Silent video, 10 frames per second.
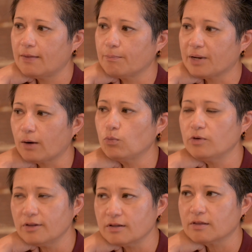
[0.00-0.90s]
but I
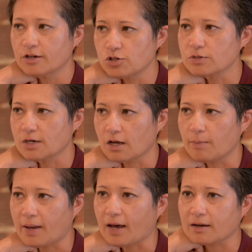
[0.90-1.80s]
really thought she was going to come
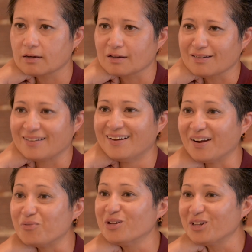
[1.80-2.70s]
back. I
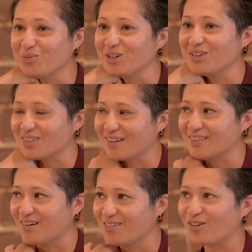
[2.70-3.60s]
really, really thought
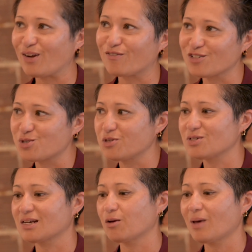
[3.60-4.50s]
that on her anniversary she was
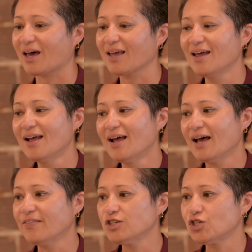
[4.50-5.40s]
going to come back,
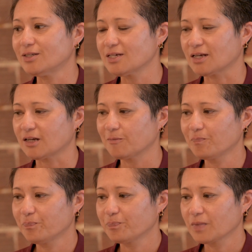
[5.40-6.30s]
and then she didn't.
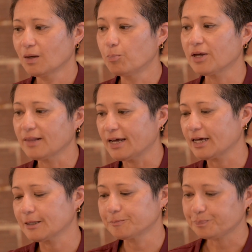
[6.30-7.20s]
But like